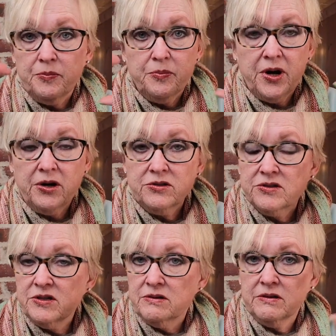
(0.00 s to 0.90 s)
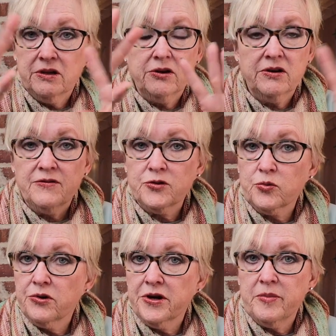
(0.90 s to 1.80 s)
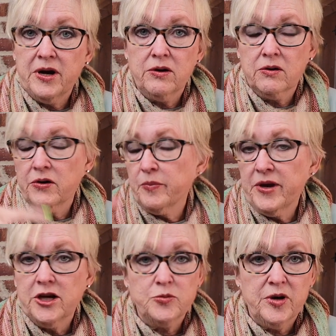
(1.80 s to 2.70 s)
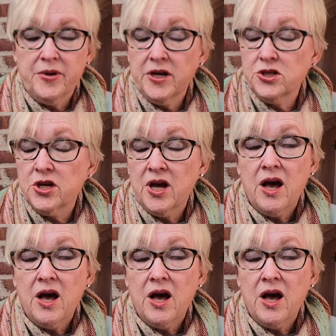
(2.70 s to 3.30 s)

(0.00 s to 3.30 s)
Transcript: parts and you don't have to worry about going page by page.